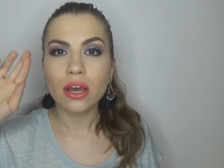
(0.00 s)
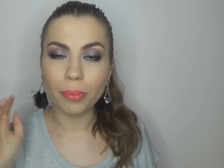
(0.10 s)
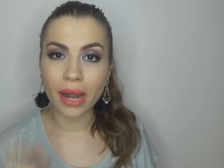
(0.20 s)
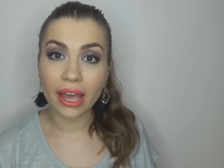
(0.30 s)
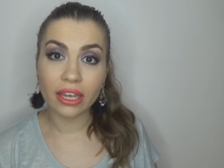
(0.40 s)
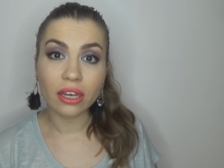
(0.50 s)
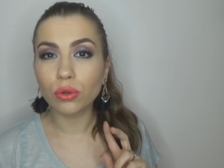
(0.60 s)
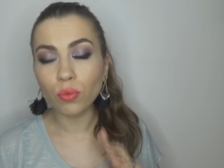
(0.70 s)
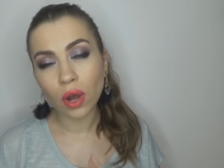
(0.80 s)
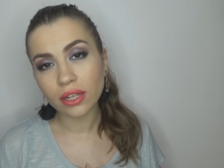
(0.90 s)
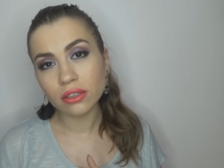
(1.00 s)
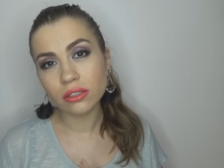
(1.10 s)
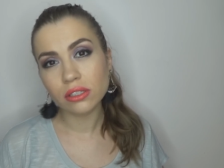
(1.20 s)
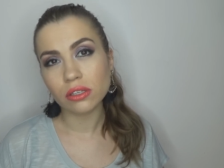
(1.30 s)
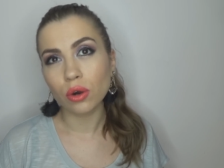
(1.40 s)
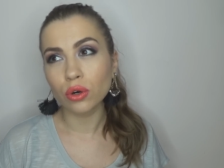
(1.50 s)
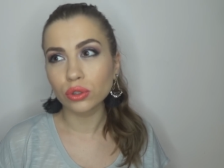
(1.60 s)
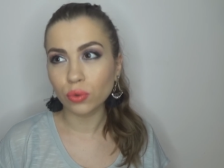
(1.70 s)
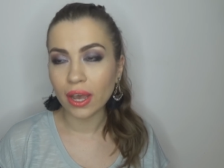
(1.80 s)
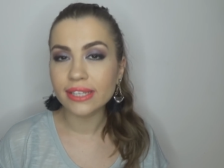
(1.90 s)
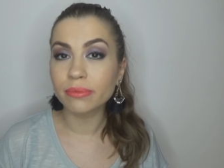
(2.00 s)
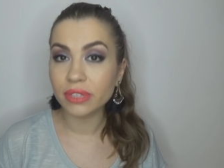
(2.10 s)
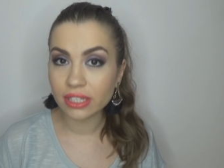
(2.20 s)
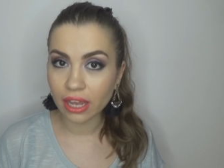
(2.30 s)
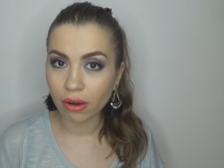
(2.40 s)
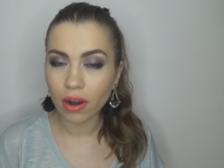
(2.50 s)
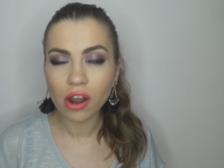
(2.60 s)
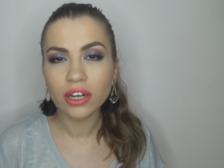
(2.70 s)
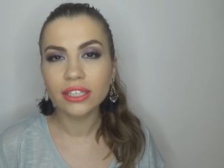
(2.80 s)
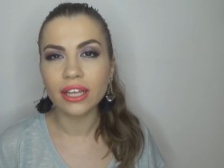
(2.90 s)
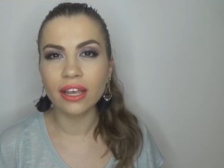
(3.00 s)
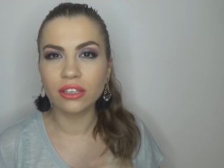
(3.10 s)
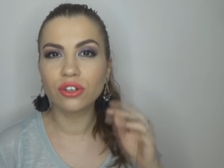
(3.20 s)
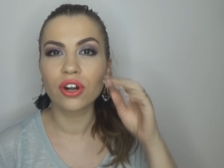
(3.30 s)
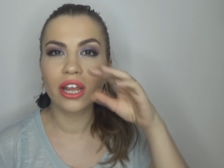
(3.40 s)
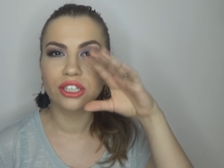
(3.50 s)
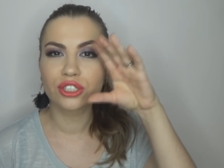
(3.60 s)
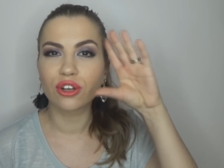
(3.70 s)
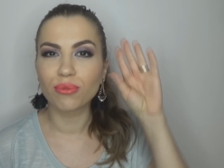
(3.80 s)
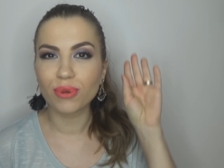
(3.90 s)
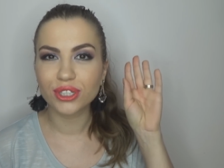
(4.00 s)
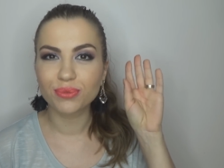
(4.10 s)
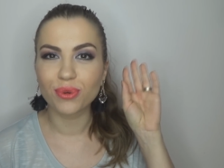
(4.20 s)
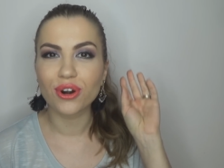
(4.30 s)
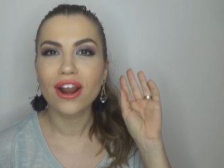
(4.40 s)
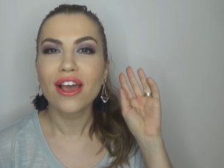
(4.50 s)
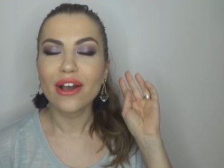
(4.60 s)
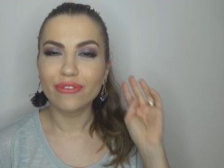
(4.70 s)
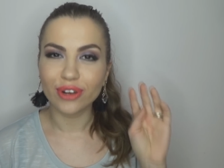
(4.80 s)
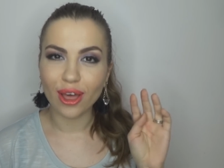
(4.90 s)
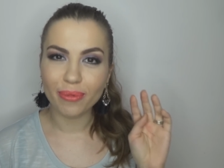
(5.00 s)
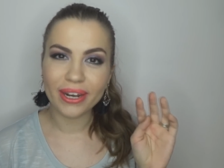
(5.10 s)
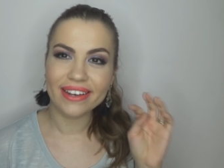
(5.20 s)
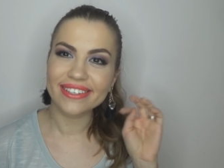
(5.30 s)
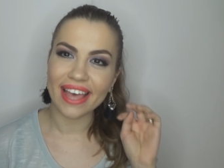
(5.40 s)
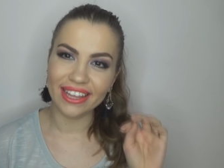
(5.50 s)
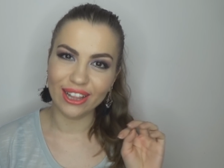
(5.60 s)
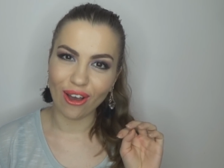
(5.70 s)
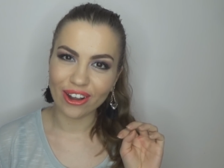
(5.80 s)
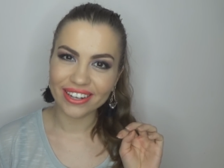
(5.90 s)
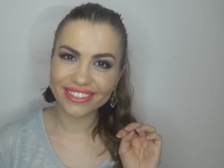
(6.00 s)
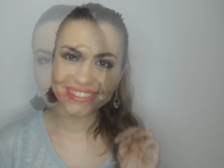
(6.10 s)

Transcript: apply once or twice mascara on it and your lashes are much more voluminous and long.